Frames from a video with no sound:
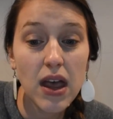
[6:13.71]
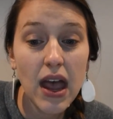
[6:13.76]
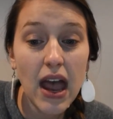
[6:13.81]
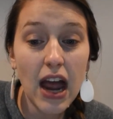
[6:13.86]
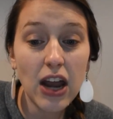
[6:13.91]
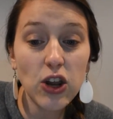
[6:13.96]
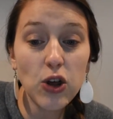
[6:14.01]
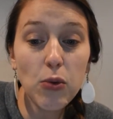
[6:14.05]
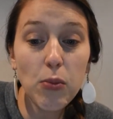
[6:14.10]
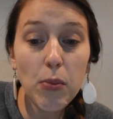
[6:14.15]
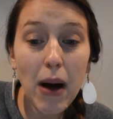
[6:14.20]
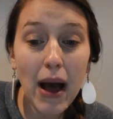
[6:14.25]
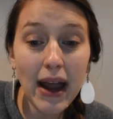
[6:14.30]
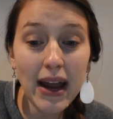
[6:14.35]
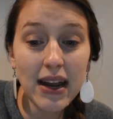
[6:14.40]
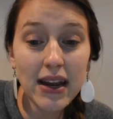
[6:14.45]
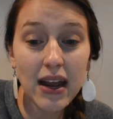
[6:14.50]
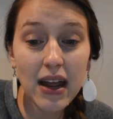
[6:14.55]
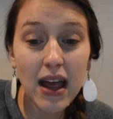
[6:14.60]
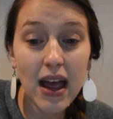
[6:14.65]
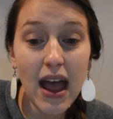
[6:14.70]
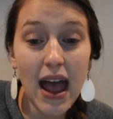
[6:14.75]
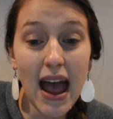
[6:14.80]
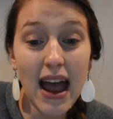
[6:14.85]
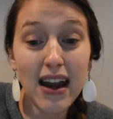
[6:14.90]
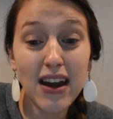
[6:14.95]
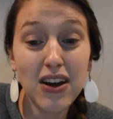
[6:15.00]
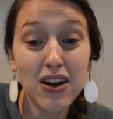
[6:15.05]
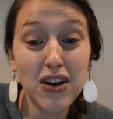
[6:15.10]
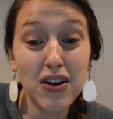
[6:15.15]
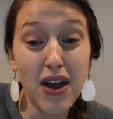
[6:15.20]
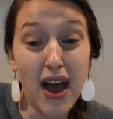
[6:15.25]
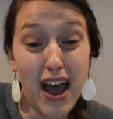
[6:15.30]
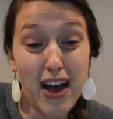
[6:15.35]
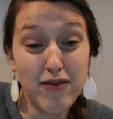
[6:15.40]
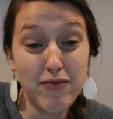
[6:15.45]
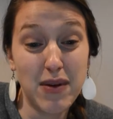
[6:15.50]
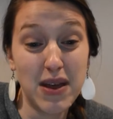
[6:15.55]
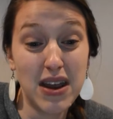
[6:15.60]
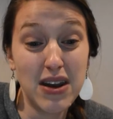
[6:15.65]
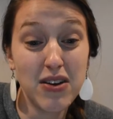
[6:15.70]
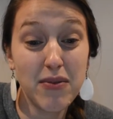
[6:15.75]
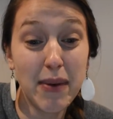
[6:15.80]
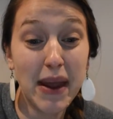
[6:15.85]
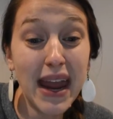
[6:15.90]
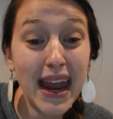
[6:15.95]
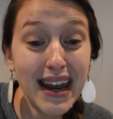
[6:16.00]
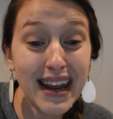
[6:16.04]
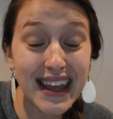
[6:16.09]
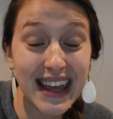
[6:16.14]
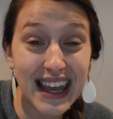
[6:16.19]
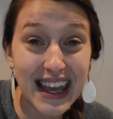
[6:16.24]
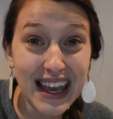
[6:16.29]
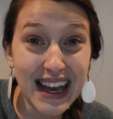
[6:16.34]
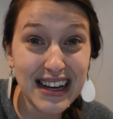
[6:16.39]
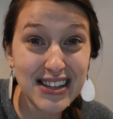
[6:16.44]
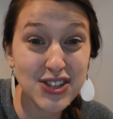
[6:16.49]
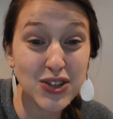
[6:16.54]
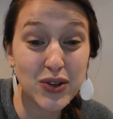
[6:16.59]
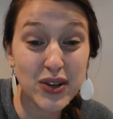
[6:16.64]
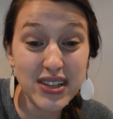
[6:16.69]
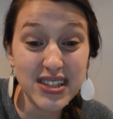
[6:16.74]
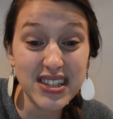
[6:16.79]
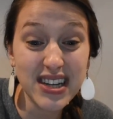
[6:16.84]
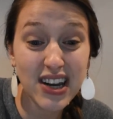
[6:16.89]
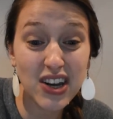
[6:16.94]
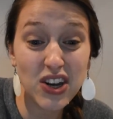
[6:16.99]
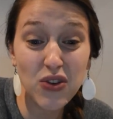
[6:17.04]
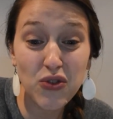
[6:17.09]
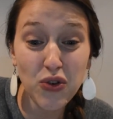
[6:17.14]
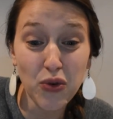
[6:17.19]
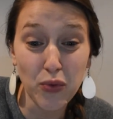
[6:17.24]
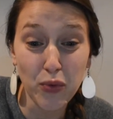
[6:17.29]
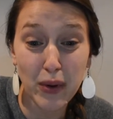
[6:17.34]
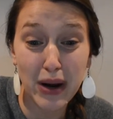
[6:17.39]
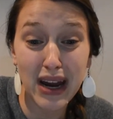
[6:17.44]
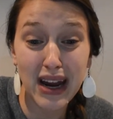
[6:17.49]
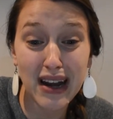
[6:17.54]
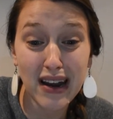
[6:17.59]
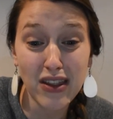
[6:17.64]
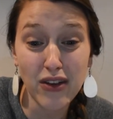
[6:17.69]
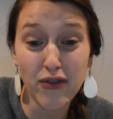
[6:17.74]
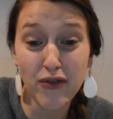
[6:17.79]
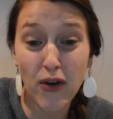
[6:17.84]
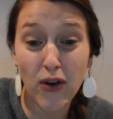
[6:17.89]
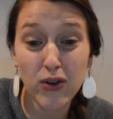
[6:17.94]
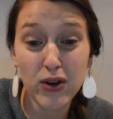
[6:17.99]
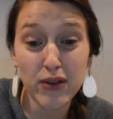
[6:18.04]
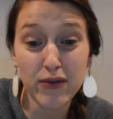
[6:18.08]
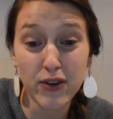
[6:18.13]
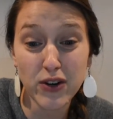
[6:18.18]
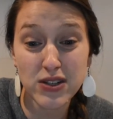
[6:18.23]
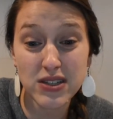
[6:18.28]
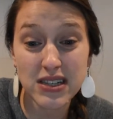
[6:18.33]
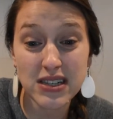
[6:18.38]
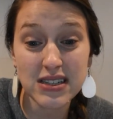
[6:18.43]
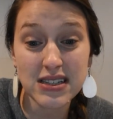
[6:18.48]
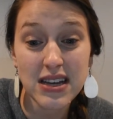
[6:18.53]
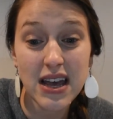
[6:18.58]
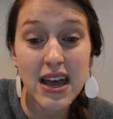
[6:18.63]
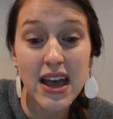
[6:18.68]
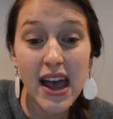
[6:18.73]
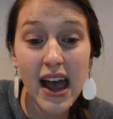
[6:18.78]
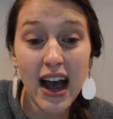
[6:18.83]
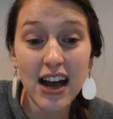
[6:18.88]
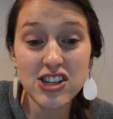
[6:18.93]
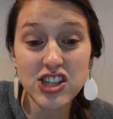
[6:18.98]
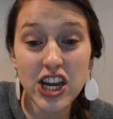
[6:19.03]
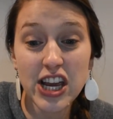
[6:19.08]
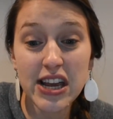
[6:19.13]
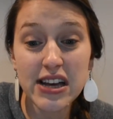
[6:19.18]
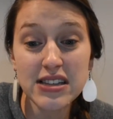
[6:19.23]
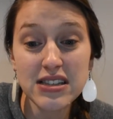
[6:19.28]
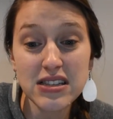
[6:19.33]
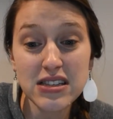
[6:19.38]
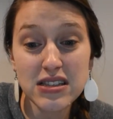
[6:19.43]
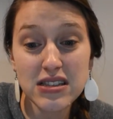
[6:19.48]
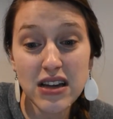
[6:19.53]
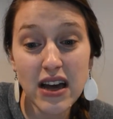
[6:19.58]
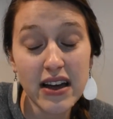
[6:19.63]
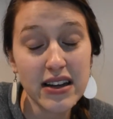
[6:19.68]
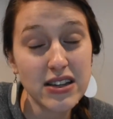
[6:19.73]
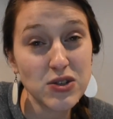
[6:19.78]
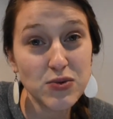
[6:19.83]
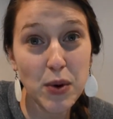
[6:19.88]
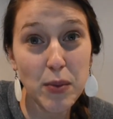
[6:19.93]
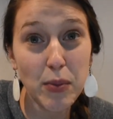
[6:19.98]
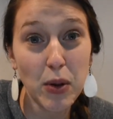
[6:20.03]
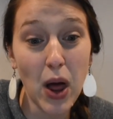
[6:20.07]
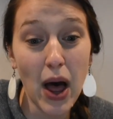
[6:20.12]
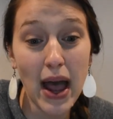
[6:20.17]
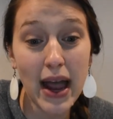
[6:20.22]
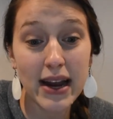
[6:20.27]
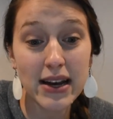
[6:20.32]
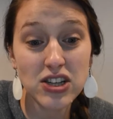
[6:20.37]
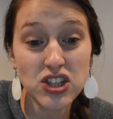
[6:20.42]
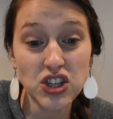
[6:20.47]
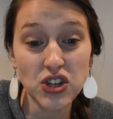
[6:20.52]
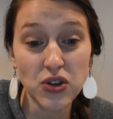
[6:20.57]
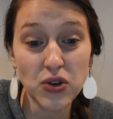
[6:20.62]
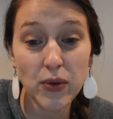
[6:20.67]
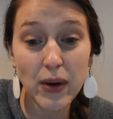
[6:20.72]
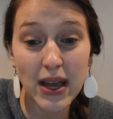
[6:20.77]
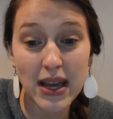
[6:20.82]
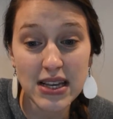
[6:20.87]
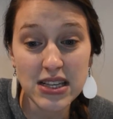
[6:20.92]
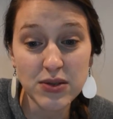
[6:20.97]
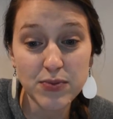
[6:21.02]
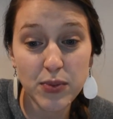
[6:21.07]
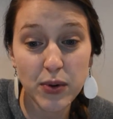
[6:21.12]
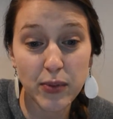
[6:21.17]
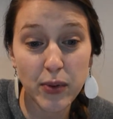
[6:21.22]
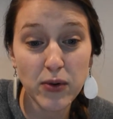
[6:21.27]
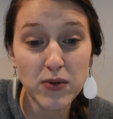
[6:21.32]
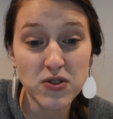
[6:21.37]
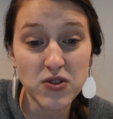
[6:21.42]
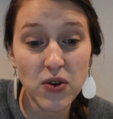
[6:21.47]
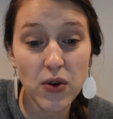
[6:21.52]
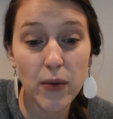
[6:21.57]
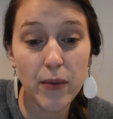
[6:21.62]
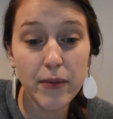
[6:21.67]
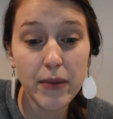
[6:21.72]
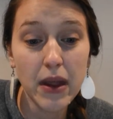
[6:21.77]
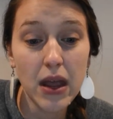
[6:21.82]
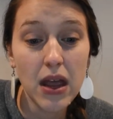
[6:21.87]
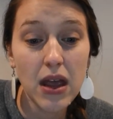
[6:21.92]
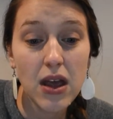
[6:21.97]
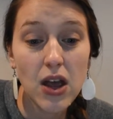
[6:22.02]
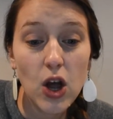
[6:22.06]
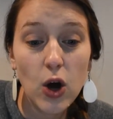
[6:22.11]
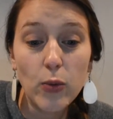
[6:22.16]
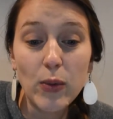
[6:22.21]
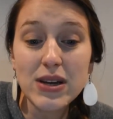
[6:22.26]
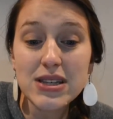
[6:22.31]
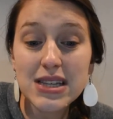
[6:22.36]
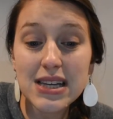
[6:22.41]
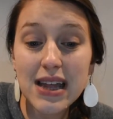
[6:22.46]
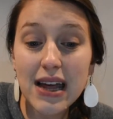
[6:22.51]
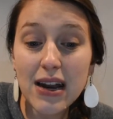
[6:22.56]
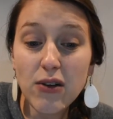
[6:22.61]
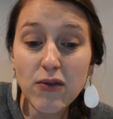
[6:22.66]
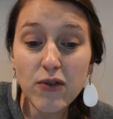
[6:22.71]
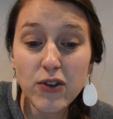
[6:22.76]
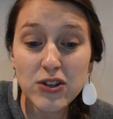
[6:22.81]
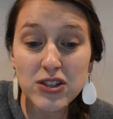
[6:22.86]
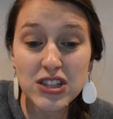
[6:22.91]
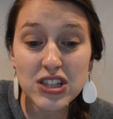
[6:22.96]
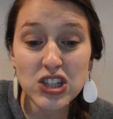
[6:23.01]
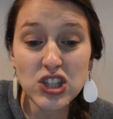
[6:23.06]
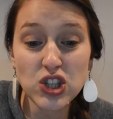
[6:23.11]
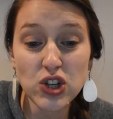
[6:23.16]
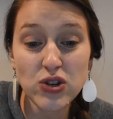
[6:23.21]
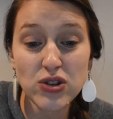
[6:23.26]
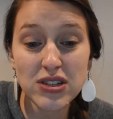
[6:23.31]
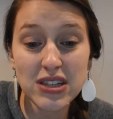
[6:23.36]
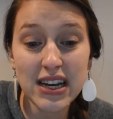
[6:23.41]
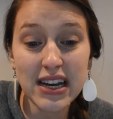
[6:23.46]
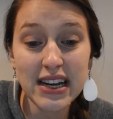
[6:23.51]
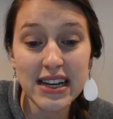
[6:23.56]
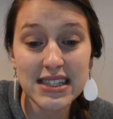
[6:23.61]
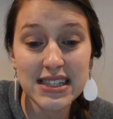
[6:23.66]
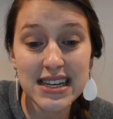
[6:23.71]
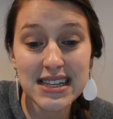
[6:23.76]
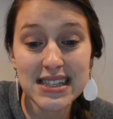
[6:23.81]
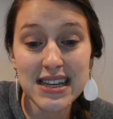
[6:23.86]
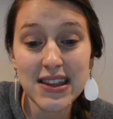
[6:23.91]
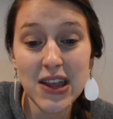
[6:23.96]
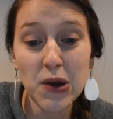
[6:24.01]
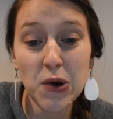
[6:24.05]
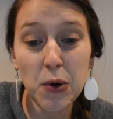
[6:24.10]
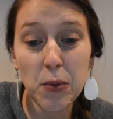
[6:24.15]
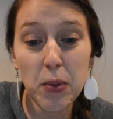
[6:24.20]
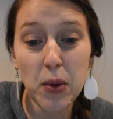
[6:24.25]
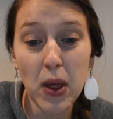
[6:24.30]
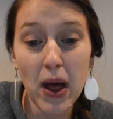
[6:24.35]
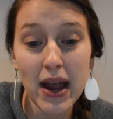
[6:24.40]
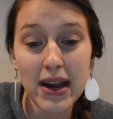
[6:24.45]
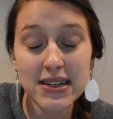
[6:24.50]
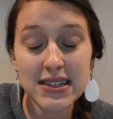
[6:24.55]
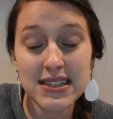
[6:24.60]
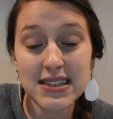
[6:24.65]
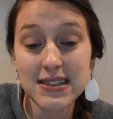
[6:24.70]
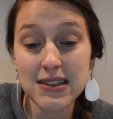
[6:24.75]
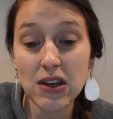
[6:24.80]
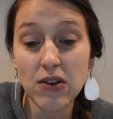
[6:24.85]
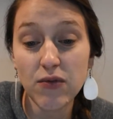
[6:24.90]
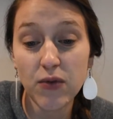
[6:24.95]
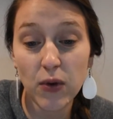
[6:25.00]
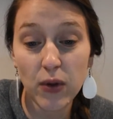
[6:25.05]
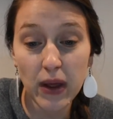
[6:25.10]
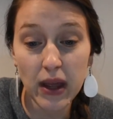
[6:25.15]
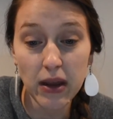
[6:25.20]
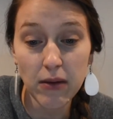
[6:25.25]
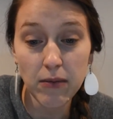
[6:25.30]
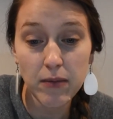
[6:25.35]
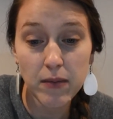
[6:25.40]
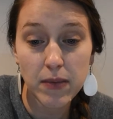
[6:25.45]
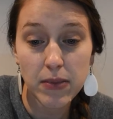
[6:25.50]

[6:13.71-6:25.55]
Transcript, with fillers: And you might and have been panicky as you continue to read in the following verses at Jacob's sons reply to his proposal. We see that in verses 13 it says that they replied deceitfully.